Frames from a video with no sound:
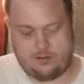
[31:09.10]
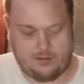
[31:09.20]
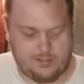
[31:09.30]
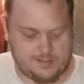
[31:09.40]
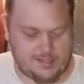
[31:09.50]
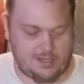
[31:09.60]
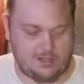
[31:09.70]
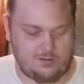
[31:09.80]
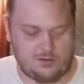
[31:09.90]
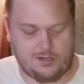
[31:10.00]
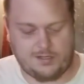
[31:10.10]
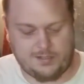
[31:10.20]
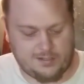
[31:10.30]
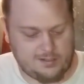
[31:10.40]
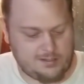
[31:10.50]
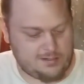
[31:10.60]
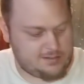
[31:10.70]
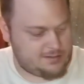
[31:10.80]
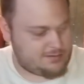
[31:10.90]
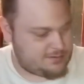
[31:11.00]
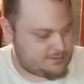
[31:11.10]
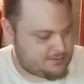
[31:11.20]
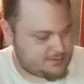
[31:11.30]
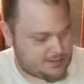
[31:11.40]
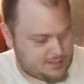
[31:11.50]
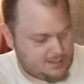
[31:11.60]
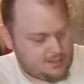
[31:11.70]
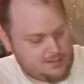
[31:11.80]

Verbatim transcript: You say Jordan. Okay.